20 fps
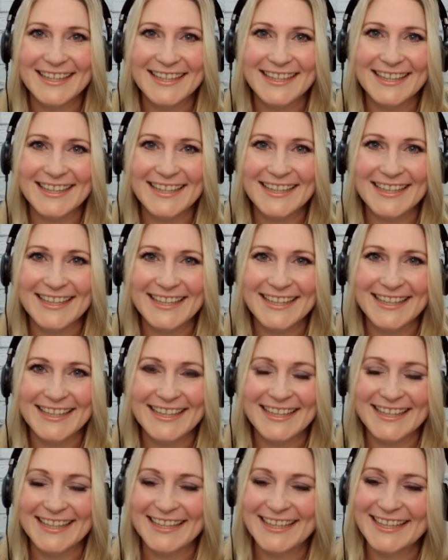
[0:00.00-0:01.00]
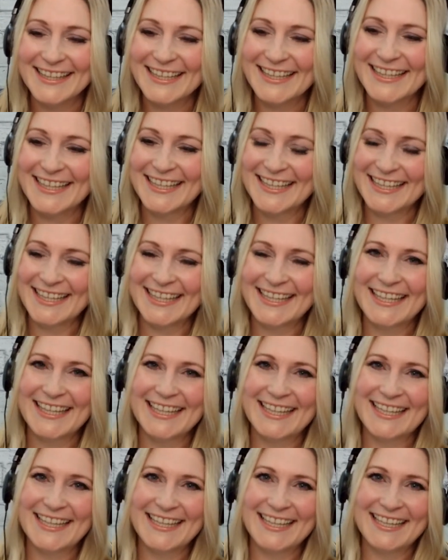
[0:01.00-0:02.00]

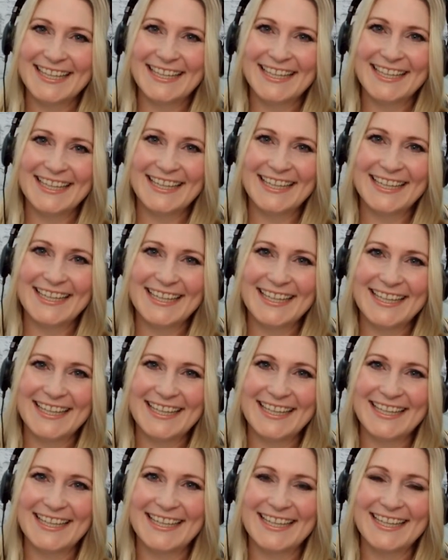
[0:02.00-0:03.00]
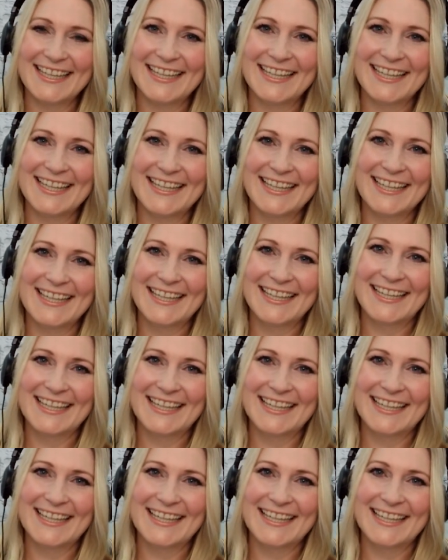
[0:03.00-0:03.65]
The person shown says nothing.